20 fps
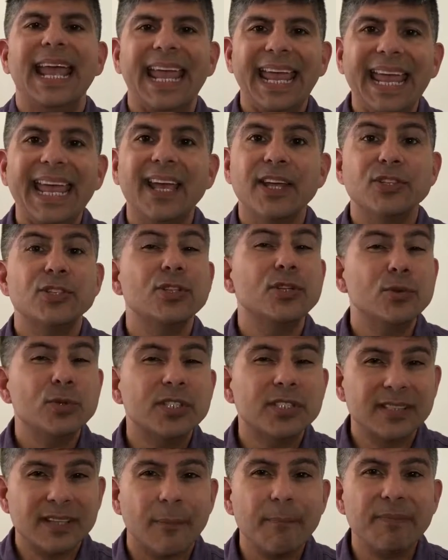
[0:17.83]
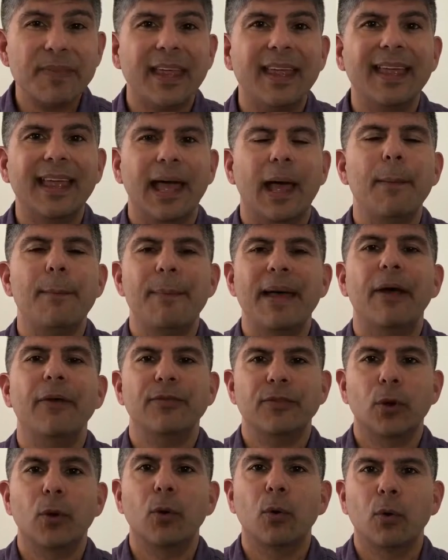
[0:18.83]
and to do something
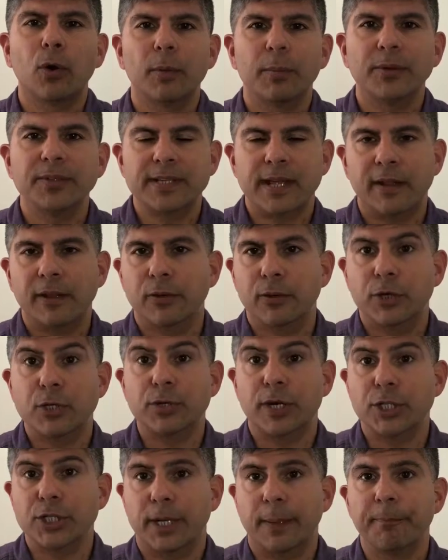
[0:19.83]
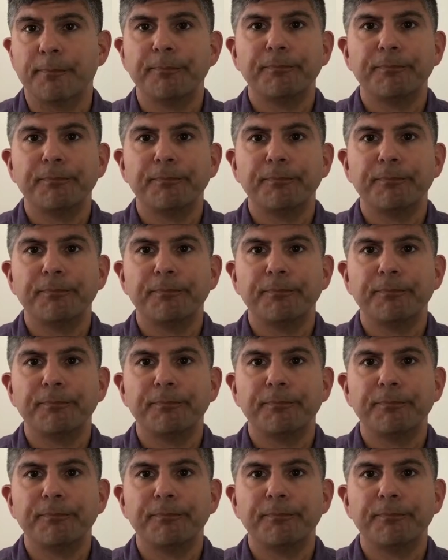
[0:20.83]
about their horrible teller attrition.